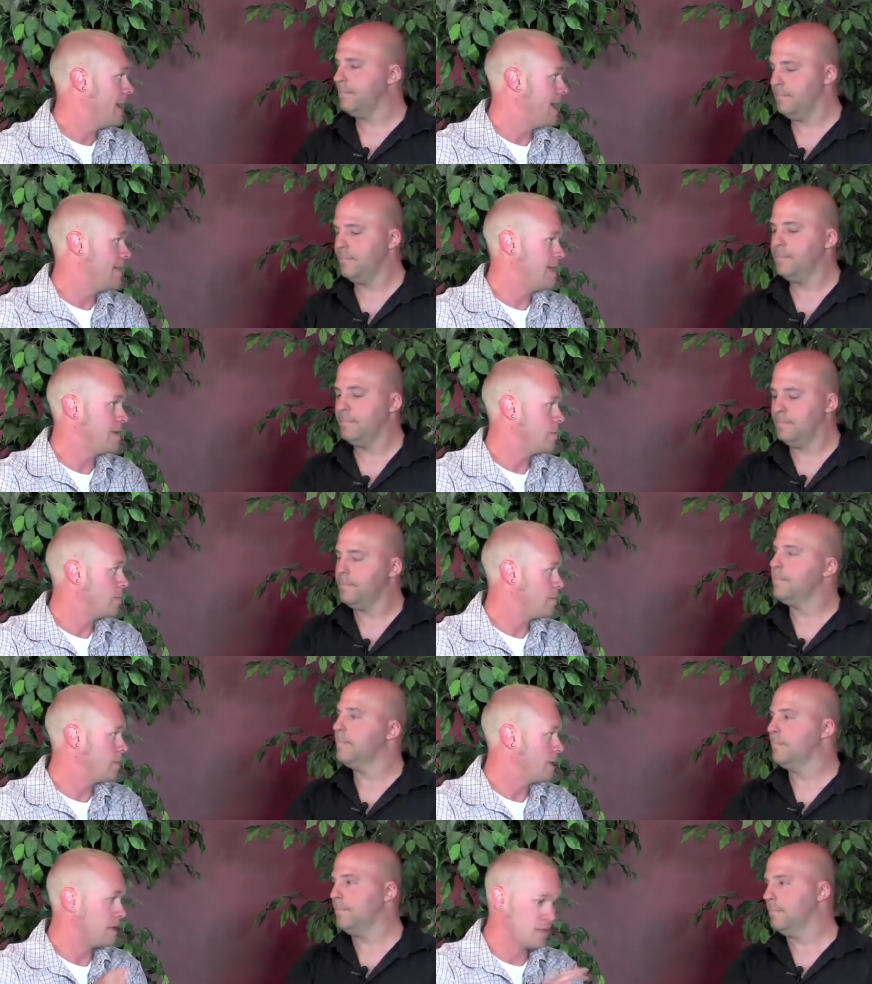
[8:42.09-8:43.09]
Speaker 1: and then
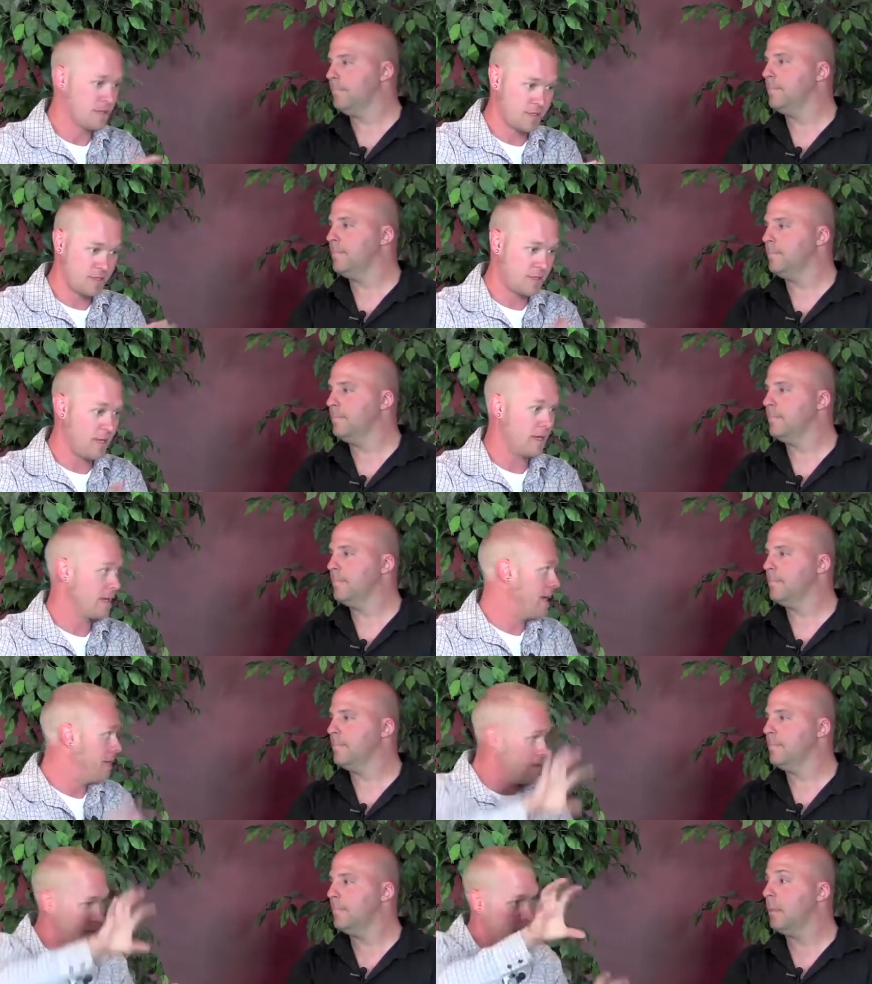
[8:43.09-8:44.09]
we can just,
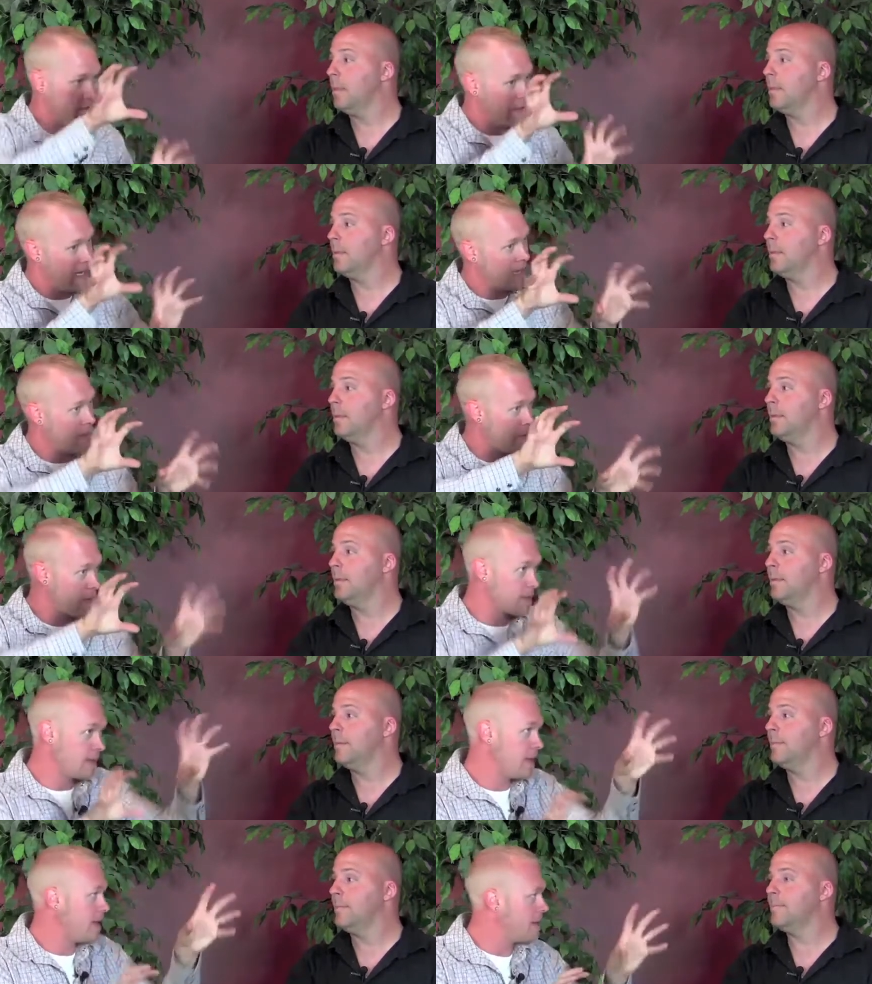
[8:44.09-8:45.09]
again, the little clockwork
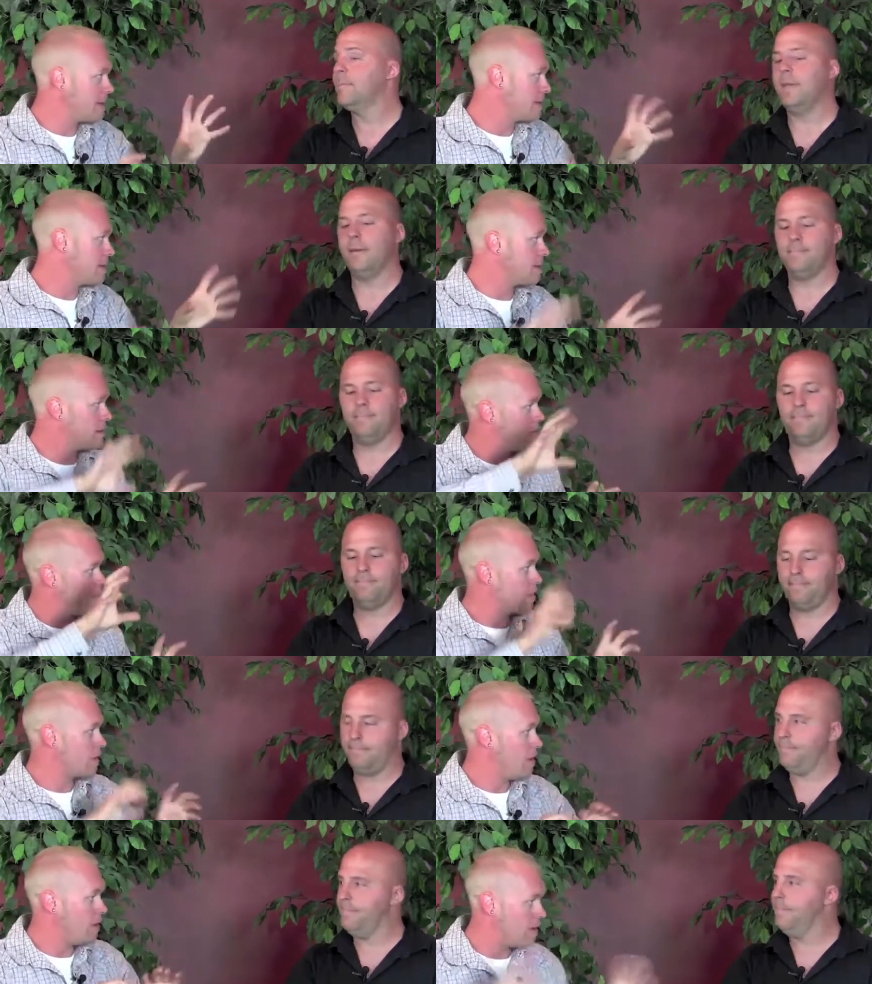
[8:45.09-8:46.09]
thing, the yep. little,
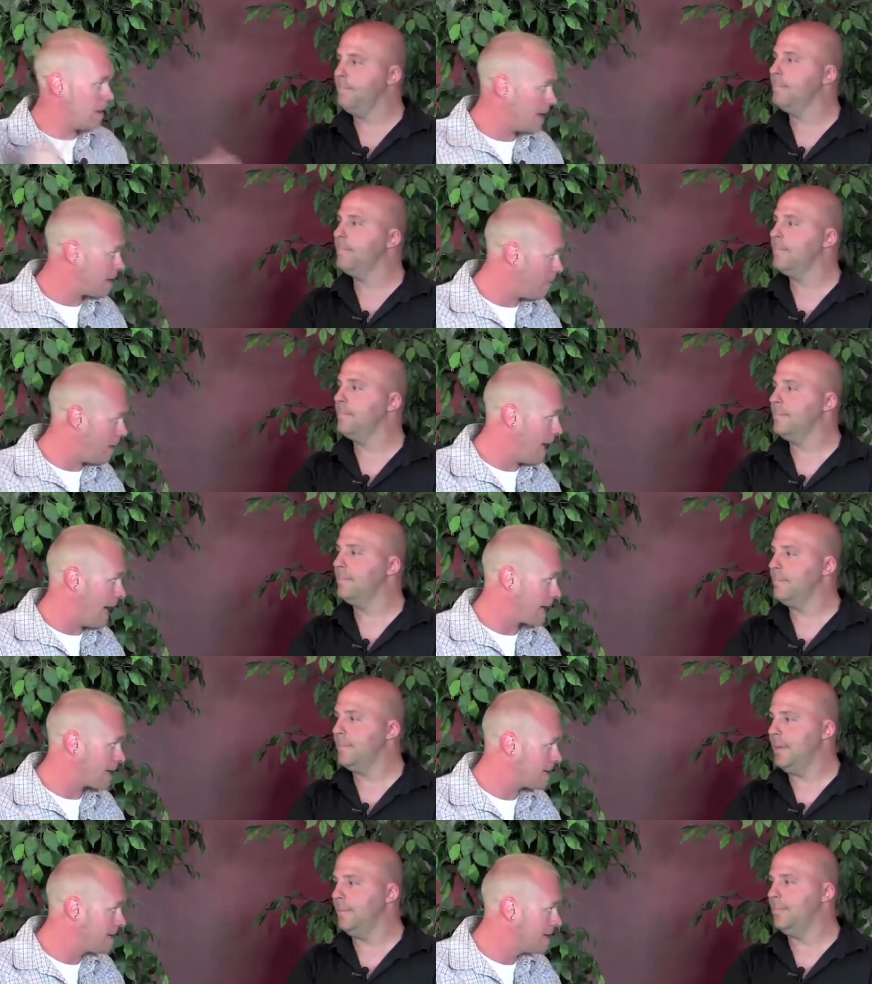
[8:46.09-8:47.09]
we're all out of
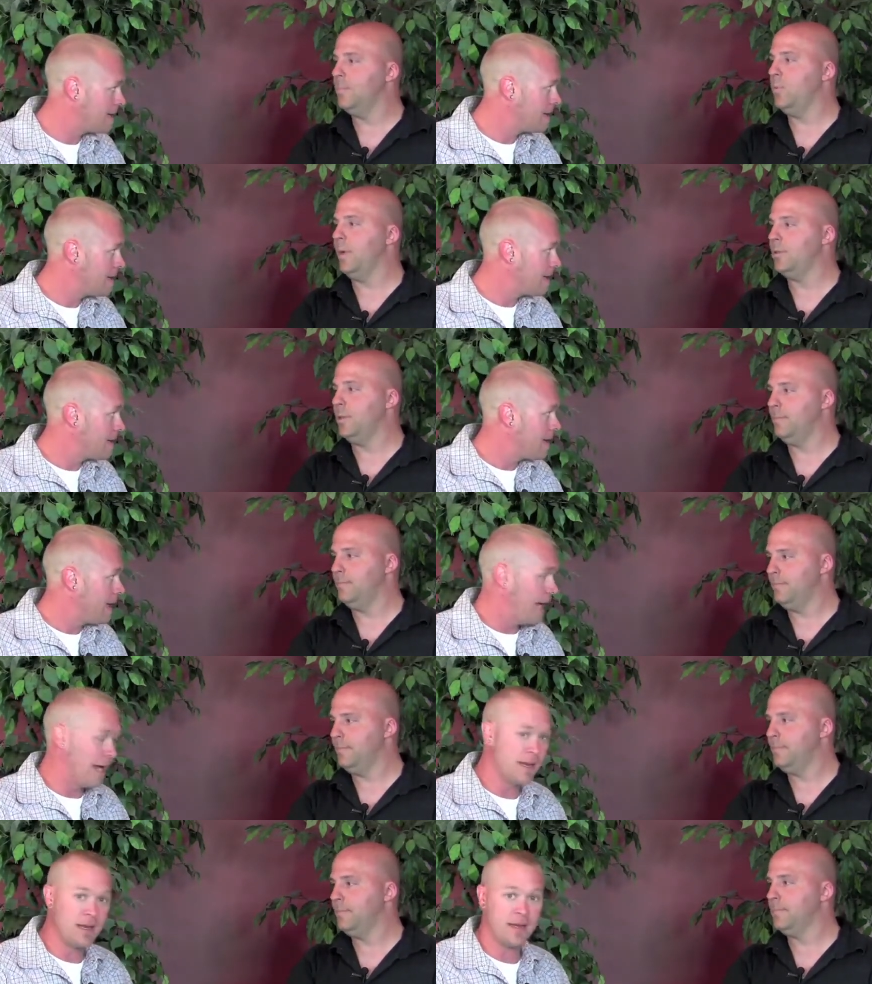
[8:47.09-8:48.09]
whack. Yep, you betcha.
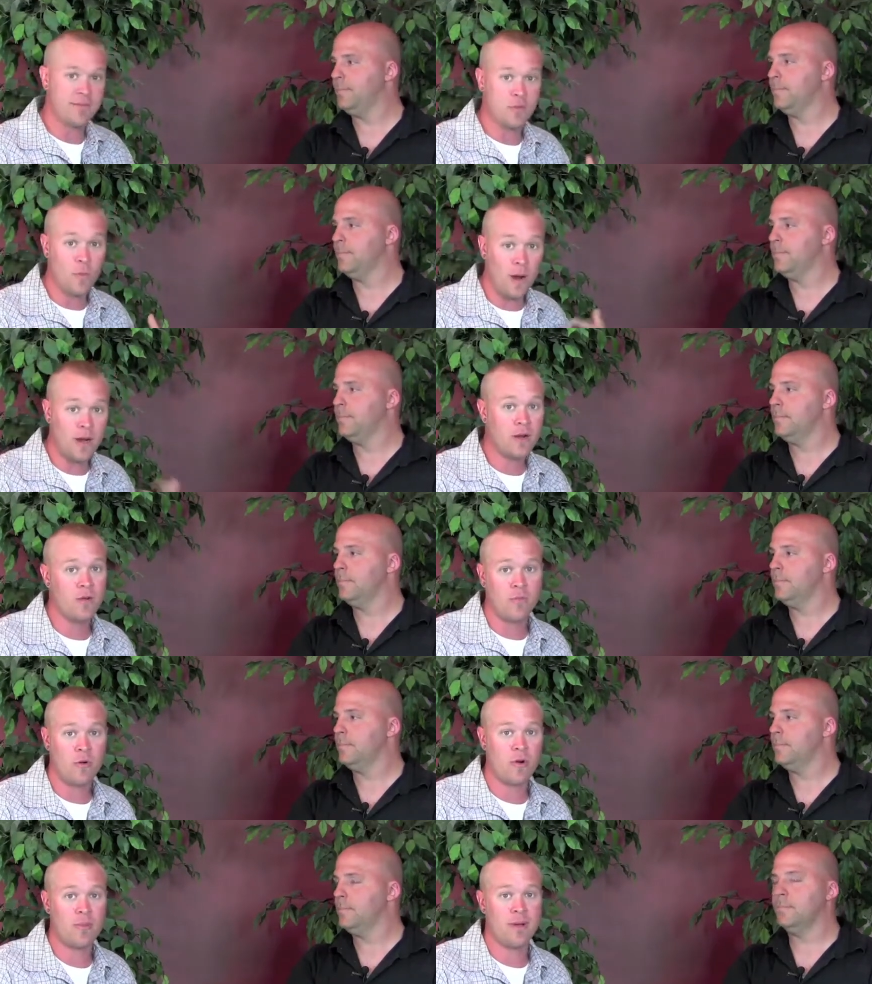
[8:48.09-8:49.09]
And if you want to know
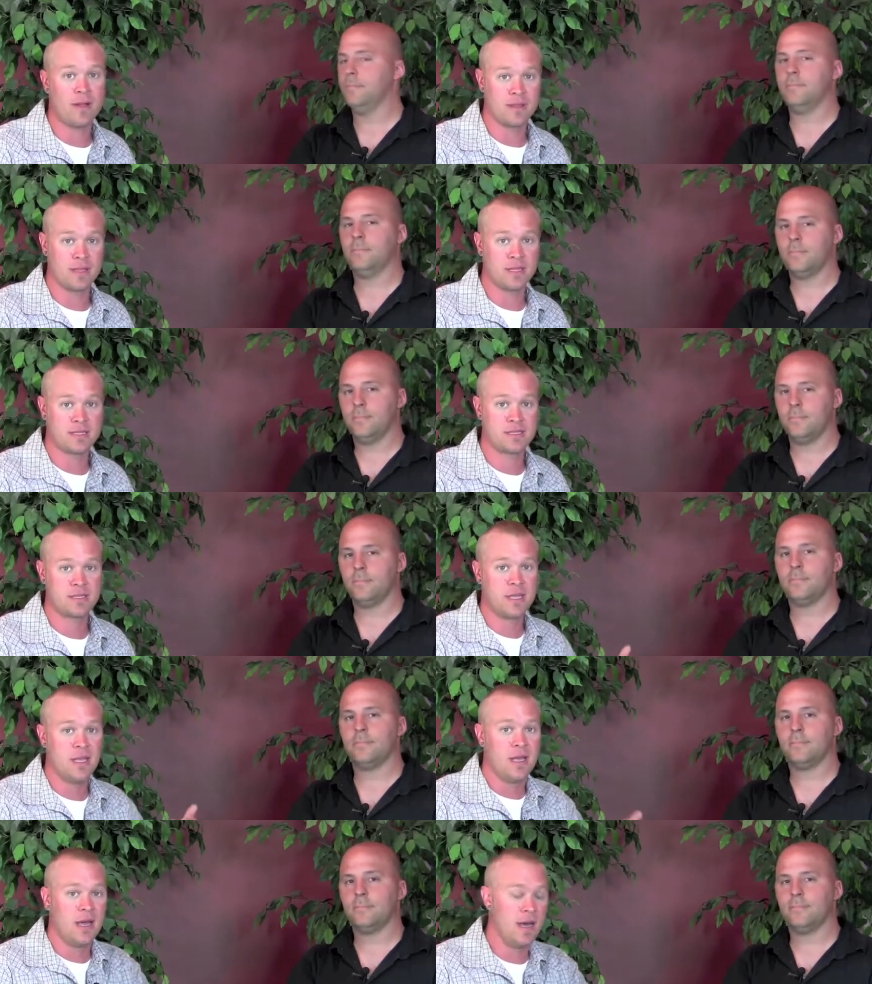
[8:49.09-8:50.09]
more about this,
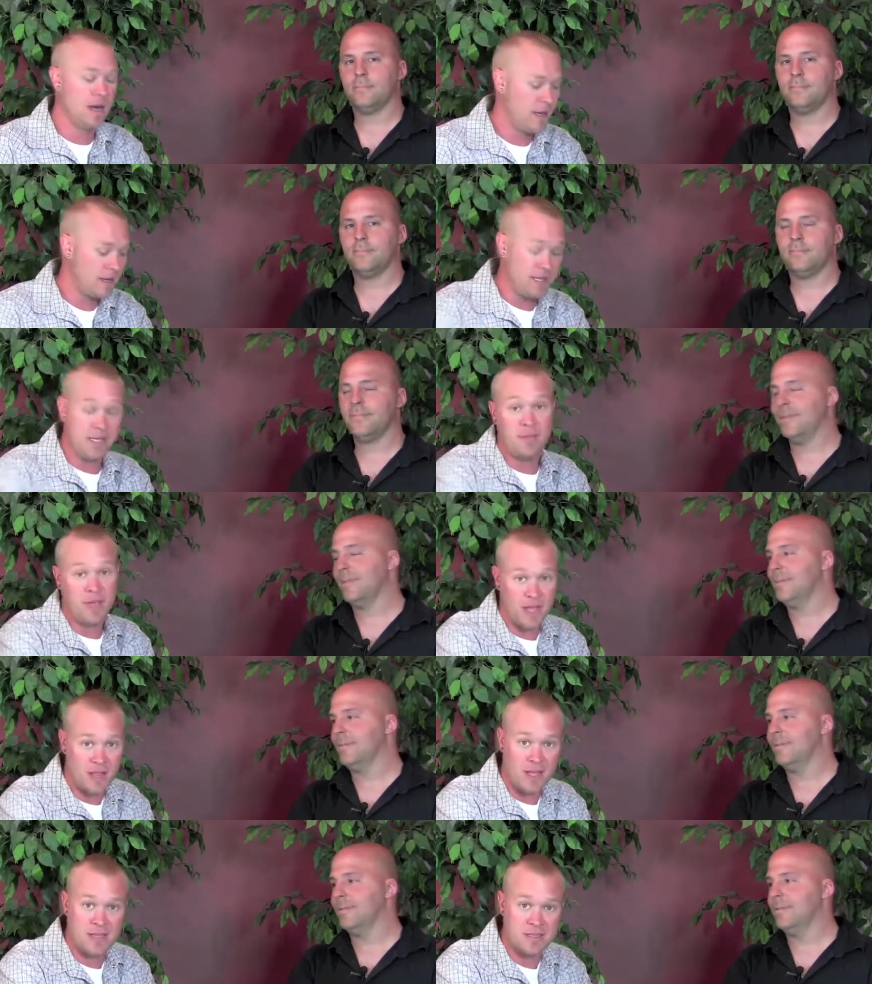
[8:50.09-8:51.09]
uh,
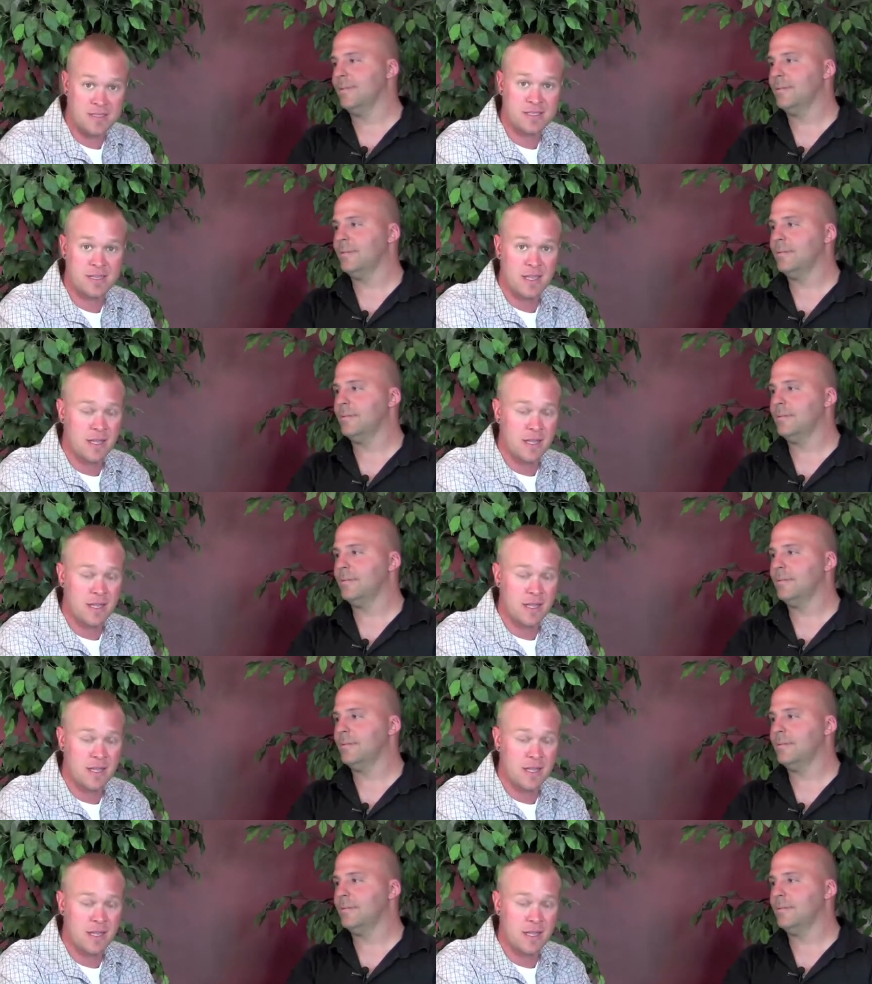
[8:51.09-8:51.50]
email us,